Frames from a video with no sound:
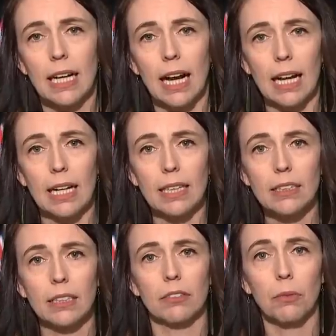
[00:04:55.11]
uh,
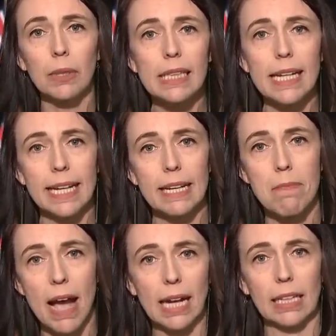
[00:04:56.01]
into really key
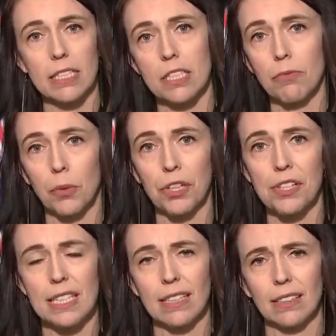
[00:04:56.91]
markets for
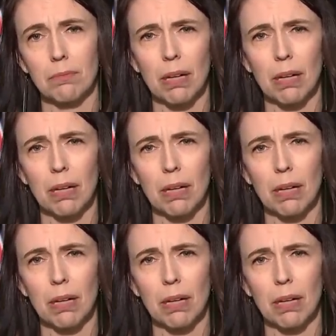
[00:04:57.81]
New Zealand.